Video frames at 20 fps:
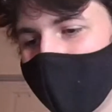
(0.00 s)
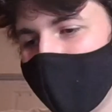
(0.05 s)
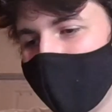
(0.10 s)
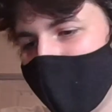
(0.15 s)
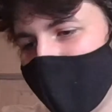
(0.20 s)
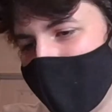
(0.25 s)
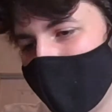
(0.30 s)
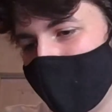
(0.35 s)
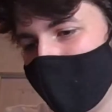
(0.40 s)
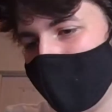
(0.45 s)

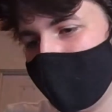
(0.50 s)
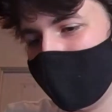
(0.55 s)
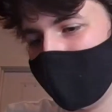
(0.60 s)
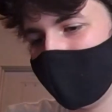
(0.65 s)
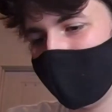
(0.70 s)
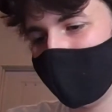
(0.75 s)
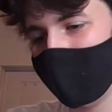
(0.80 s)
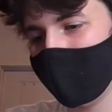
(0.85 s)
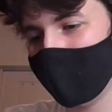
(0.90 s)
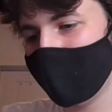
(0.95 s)
Ah,
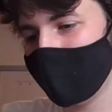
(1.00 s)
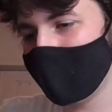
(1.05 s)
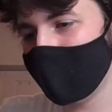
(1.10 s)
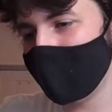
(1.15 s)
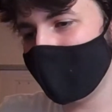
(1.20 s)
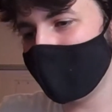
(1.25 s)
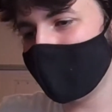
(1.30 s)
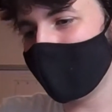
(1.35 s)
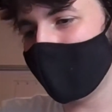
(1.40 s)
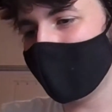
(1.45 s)
oh no,
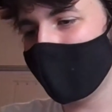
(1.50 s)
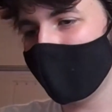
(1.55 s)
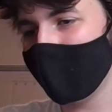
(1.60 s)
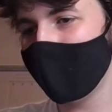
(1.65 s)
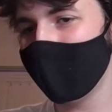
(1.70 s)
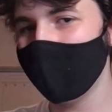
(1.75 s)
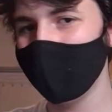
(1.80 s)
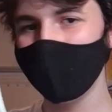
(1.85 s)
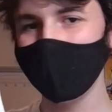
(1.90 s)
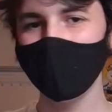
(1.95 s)
I dropped
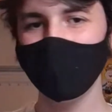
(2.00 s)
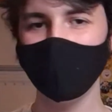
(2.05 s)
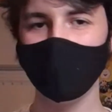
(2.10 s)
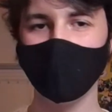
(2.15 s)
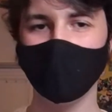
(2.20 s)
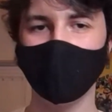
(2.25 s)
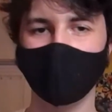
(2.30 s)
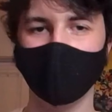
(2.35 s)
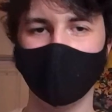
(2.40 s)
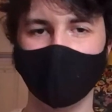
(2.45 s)
V.
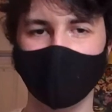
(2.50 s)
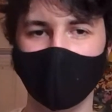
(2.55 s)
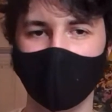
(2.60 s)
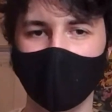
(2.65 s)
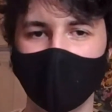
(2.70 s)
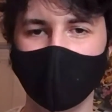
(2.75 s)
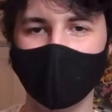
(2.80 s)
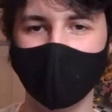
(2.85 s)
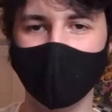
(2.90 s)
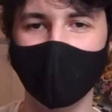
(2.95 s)

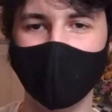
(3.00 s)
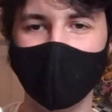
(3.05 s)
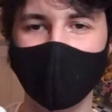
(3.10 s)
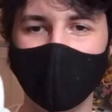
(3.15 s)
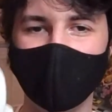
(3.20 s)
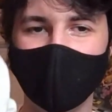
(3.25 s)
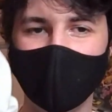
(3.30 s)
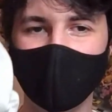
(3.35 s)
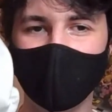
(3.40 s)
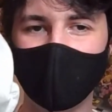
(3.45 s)
So I
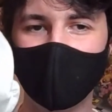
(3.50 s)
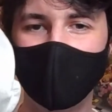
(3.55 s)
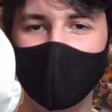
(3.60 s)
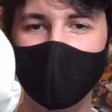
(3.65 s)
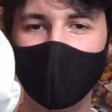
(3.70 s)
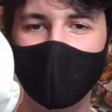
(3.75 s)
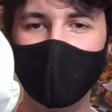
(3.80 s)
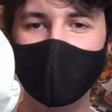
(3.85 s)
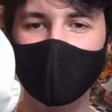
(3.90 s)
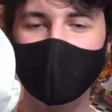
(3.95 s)
got
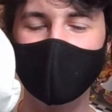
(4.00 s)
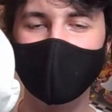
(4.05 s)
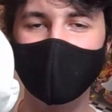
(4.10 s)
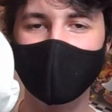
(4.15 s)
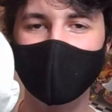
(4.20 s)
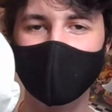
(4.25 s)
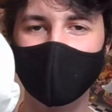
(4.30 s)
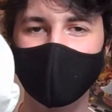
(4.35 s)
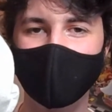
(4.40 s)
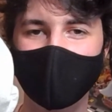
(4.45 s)
these
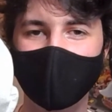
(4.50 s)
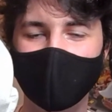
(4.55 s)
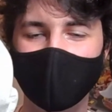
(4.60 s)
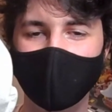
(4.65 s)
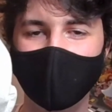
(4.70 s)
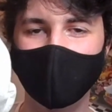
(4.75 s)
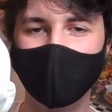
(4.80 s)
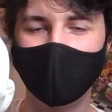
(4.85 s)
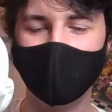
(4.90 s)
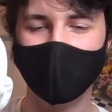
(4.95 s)
two
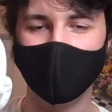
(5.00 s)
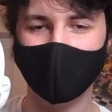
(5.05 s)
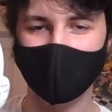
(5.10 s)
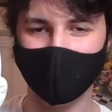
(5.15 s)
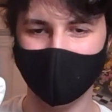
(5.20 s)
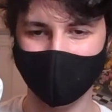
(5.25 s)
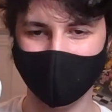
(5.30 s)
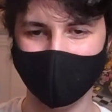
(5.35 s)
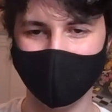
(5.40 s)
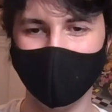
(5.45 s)

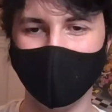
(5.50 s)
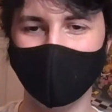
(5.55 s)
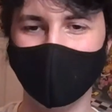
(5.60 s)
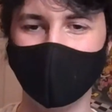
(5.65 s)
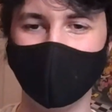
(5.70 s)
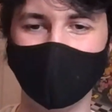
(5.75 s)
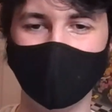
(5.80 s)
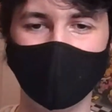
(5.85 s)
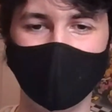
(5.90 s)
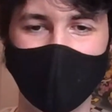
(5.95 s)

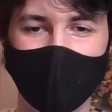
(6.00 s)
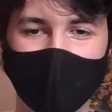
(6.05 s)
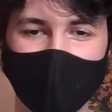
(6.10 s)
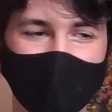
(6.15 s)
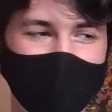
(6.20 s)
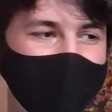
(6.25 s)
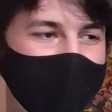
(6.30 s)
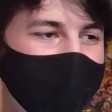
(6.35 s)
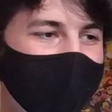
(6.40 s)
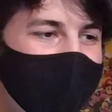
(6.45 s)
sitting right
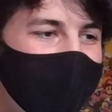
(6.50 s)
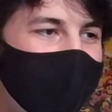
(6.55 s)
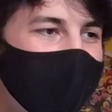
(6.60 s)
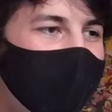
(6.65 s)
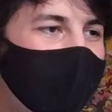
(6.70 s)
behind,